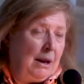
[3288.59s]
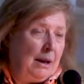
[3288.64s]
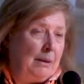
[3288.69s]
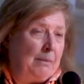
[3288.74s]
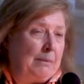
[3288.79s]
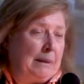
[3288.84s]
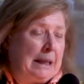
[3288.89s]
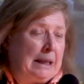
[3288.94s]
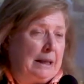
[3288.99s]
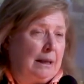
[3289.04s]

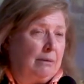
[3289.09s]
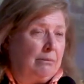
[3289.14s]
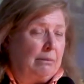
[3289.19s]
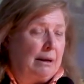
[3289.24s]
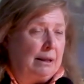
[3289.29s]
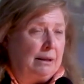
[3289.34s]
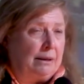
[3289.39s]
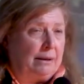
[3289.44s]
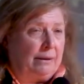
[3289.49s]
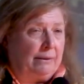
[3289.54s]
immediate
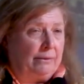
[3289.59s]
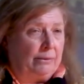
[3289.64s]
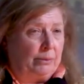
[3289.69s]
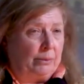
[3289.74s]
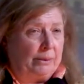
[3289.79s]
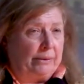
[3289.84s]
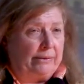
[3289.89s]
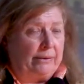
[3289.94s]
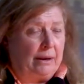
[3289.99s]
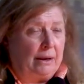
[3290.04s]
relatives
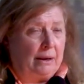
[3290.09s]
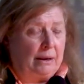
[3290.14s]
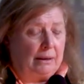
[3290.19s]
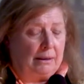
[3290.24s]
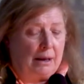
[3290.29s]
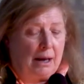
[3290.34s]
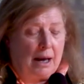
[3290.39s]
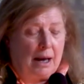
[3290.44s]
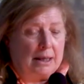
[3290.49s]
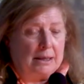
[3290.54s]
would sit at
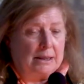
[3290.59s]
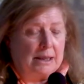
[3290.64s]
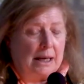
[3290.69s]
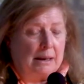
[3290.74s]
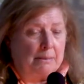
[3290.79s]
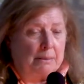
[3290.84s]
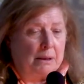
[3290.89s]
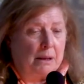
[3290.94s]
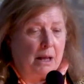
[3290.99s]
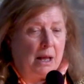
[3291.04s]
the high
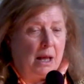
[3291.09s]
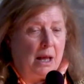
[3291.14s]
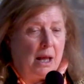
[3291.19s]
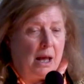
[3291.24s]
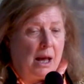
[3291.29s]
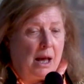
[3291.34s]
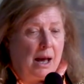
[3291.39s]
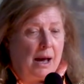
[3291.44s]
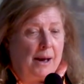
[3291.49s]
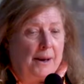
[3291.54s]
table.
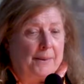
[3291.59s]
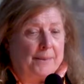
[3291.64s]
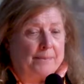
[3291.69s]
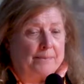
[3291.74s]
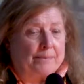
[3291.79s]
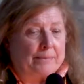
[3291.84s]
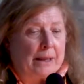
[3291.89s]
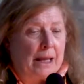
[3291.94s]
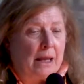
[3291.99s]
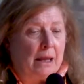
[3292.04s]

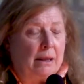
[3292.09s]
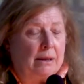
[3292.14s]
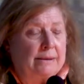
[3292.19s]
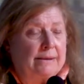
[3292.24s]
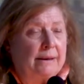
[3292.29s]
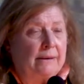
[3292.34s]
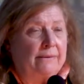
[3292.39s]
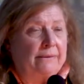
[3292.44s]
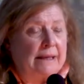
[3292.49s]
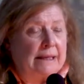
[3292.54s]
Um,
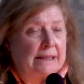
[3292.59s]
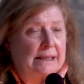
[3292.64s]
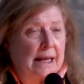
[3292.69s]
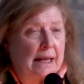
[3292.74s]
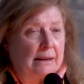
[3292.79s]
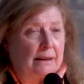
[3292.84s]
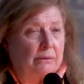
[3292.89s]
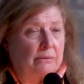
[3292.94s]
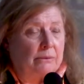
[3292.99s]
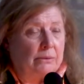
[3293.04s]
service
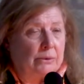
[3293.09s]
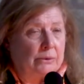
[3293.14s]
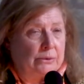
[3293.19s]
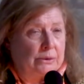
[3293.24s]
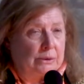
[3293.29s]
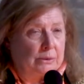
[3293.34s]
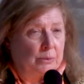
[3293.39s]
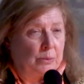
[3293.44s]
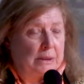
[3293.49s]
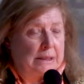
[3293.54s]
à la
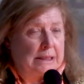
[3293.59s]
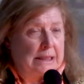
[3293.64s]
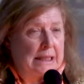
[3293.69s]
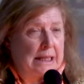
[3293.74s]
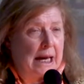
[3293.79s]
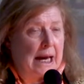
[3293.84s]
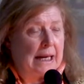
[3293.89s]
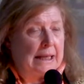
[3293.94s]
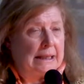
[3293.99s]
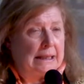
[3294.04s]
Russe was
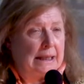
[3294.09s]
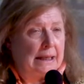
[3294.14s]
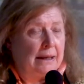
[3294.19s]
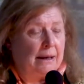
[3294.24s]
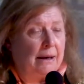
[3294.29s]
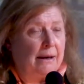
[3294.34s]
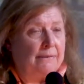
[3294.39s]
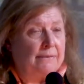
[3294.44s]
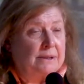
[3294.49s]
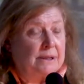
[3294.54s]
the
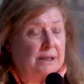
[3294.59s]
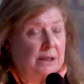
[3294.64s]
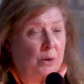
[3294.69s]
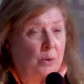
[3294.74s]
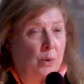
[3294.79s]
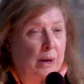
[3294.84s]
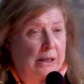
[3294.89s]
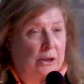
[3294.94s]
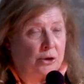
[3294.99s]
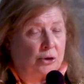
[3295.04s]
idea of
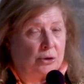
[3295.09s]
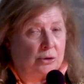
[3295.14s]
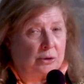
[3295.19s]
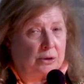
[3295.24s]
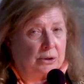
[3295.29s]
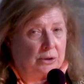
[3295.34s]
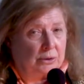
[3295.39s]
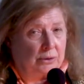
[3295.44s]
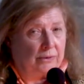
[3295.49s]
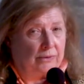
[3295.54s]
sequential
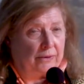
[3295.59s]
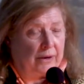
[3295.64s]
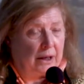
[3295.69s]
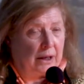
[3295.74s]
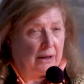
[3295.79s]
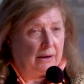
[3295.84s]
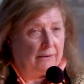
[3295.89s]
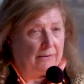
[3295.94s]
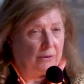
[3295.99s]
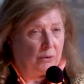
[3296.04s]

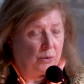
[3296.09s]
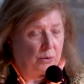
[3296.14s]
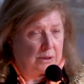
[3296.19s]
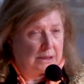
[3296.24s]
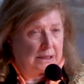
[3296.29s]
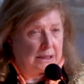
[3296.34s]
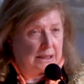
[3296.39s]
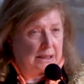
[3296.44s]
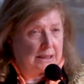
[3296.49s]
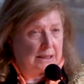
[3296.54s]
serving of
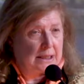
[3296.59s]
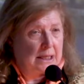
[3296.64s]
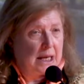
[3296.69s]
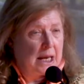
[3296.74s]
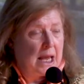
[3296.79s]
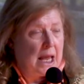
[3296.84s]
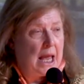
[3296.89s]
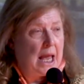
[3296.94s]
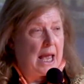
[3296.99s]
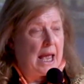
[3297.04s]
courses.
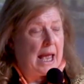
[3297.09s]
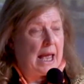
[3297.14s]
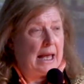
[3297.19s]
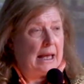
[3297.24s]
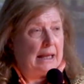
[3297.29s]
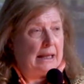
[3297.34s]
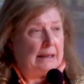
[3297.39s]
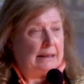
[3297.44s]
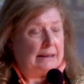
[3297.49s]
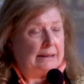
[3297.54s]

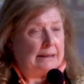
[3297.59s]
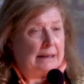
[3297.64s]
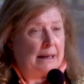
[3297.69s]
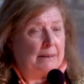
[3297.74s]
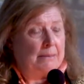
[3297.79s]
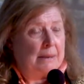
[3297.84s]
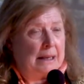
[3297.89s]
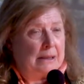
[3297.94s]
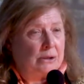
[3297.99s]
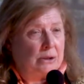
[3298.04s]
And as I
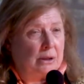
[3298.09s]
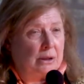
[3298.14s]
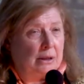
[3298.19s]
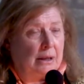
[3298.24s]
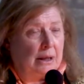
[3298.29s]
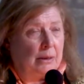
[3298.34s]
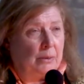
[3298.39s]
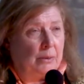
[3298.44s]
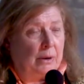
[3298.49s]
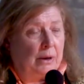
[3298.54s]
mentioned,
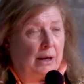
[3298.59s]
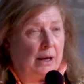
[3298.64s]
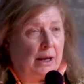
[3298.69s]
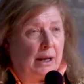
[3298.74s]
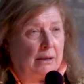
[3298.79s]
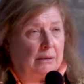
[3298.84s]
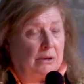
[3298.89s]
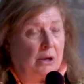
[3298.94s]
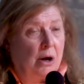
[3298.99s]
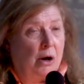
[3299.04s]
they were
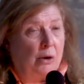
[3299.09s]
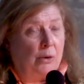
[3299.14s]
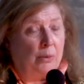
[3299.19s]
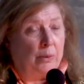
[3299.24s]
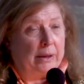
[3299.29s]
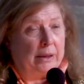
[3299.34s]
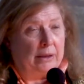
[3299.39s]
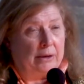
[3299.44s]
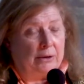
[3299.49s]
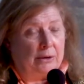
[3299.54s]
along
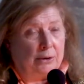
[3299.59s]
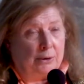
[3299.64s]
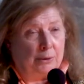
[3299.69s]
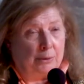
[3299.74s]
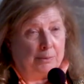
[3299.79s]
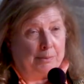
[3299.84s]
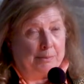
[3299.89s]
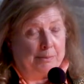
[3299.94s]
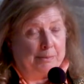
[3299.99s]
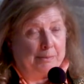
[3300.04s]
with the
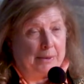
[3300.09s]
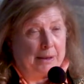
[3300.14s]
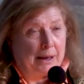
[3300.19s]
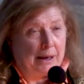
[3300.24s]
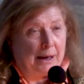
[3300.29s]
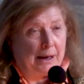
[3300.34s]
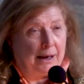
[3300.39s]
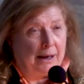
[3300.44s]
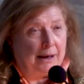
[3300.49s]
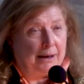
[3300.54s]
term
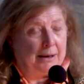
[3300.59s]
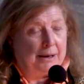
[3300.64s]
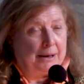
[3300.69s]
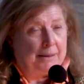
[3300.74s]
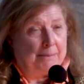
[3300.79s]
uh,